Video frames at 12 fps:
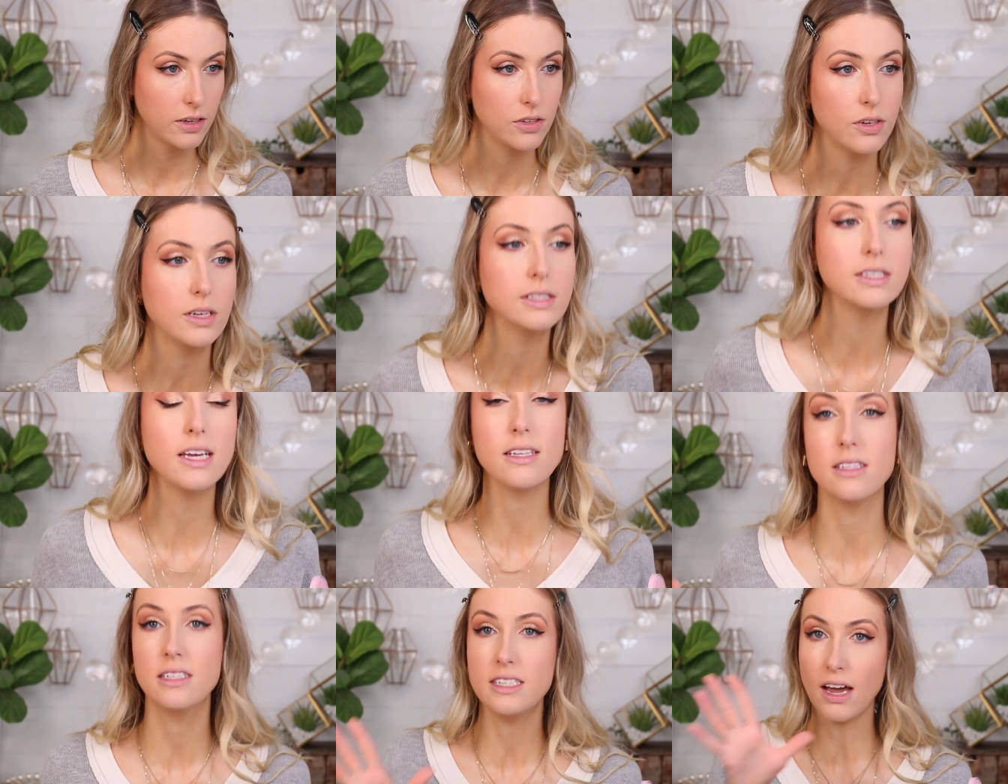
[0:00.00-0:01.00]
So you can see
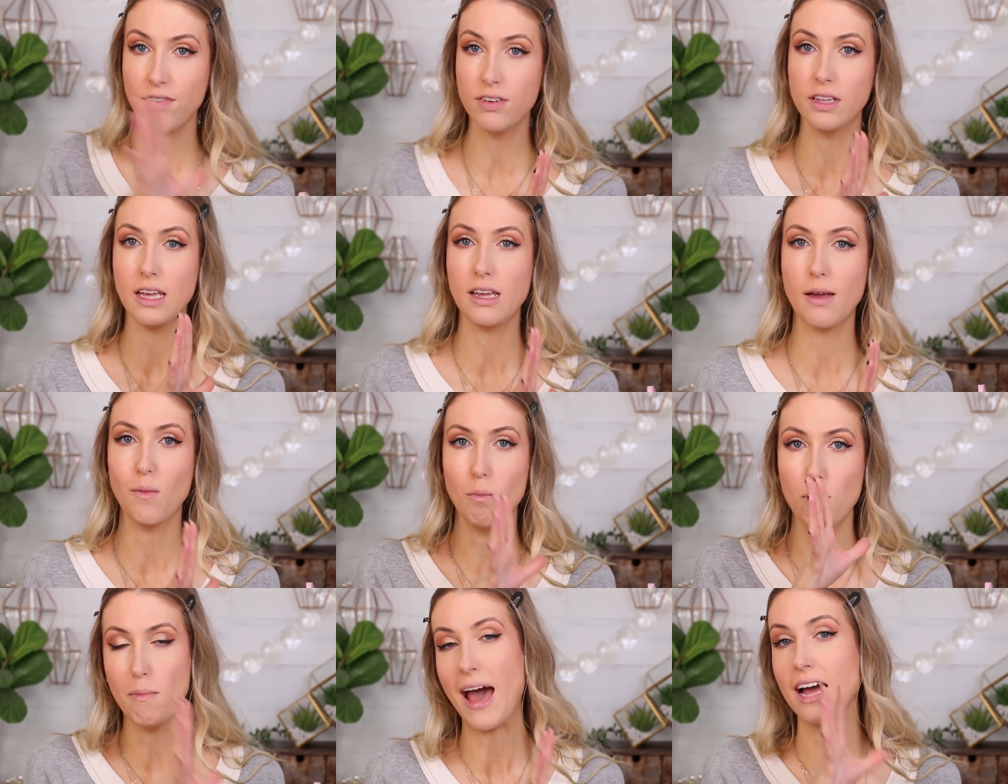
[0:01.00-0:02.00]
it's definitely
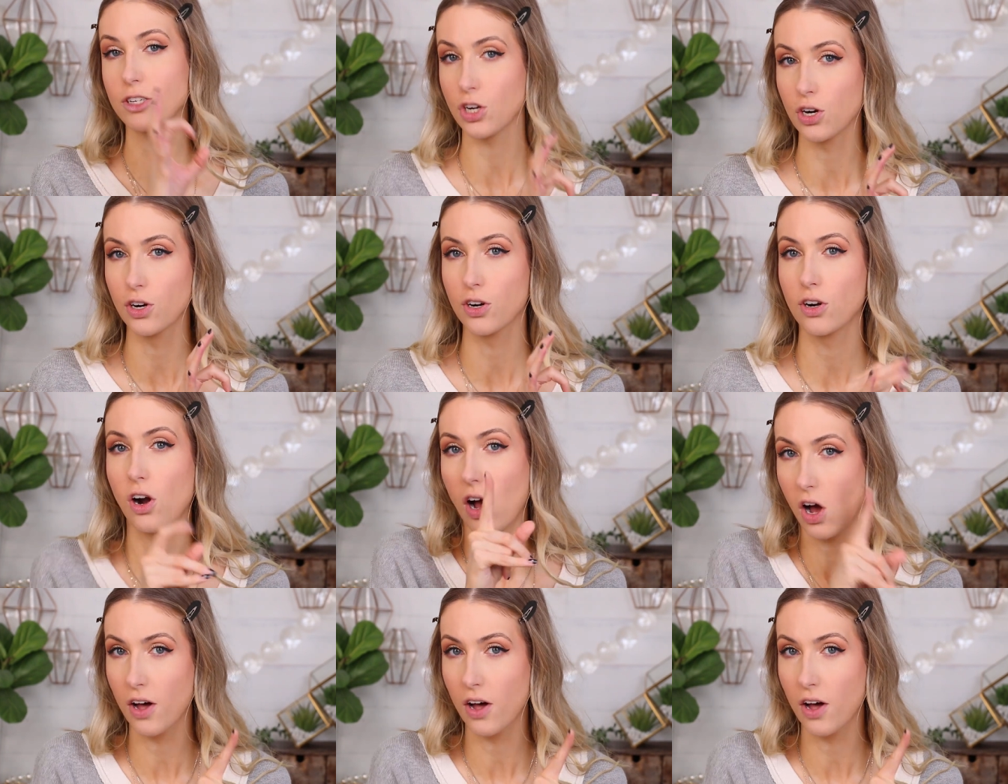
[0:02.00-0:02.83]
matter